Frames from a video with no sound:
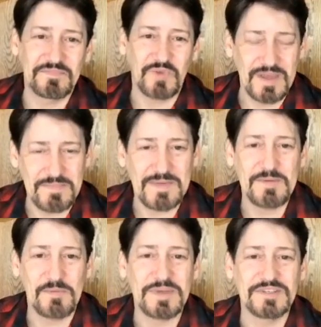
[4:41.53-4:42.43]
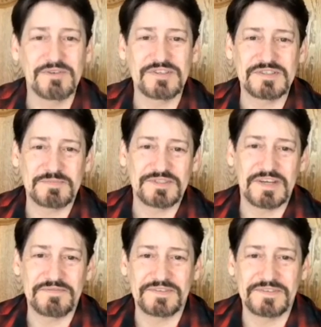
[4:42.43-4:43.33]
maybe we'll be doing some
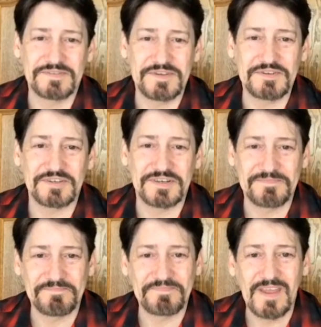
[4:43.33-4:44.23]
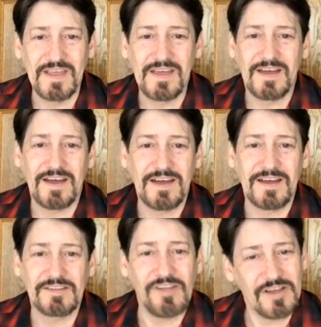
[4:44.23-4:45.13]
stuff in the future.
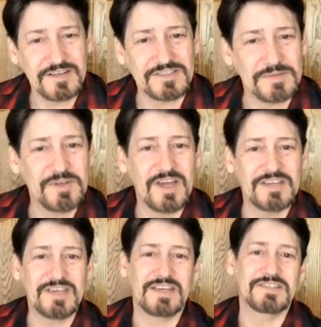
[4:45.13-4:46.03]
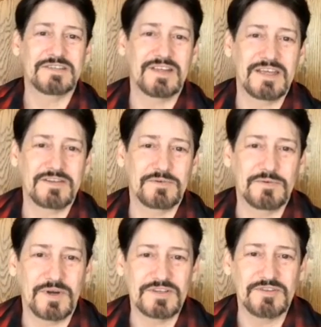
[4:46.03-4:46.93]
Lana, some of you guys asking, like,
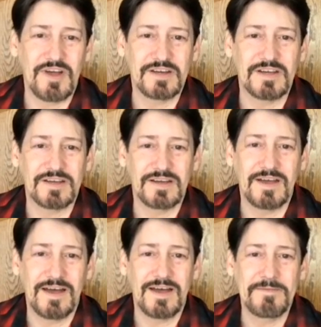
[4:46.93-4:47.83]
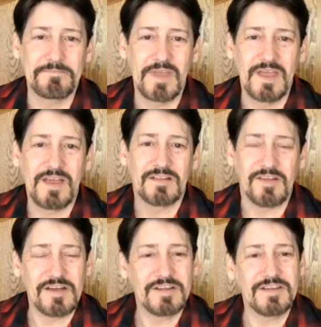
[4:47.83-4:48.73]
where's Lana?
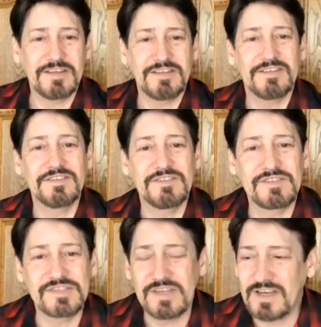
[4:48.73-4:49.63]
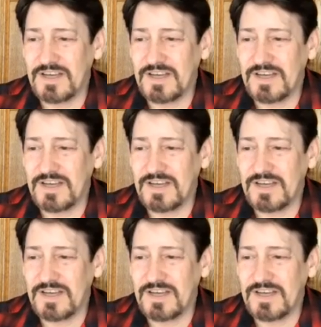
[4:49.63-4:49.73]
Lana is